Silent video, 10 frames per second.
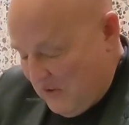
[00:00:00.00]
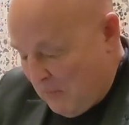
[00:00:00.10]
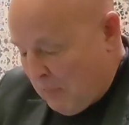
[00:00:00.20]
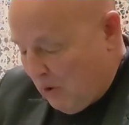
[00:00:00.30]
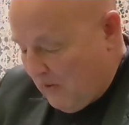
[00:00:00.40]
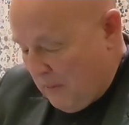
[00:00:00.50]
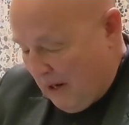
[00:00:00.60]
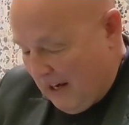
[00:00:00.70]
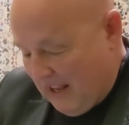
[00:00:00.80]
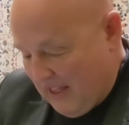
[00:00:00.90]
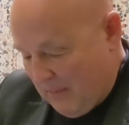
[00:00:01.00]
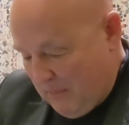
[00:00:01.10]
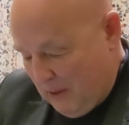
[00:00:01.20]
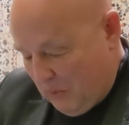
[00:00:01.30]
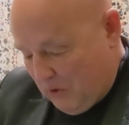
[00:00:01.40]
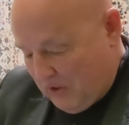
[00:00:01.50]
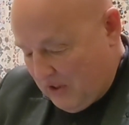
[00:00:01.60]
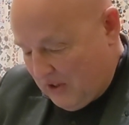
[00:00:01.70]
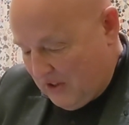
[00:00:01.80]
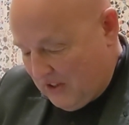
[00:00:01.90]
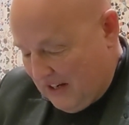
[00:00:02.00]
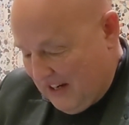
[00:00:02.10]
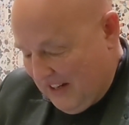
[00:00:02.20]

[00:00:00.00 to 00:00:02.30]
Rumpole the Bailey, I think Pete wanted you to say.